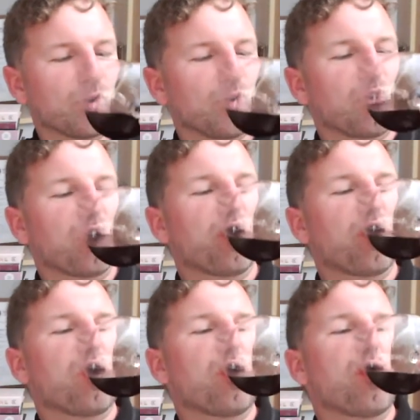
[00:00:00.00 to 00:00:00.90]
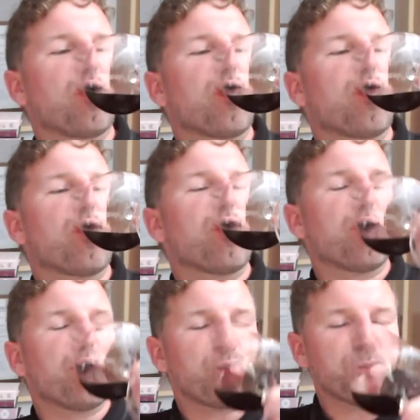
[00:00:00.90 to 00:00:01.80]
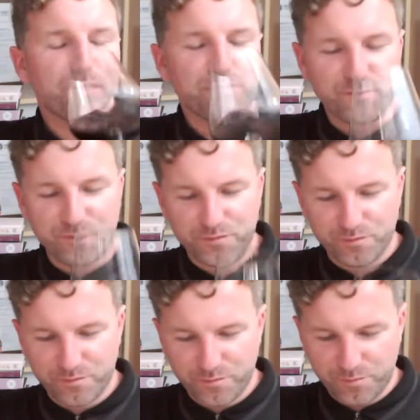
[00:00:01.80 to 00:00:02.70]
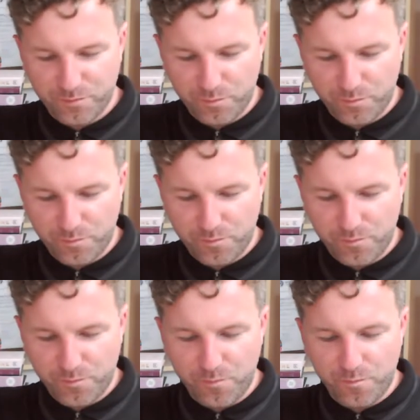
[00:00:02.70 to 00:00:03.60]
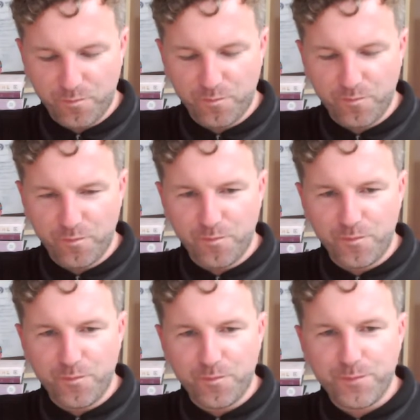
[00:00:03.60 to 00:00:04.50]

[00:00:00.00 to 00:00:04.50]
Nobody speaks.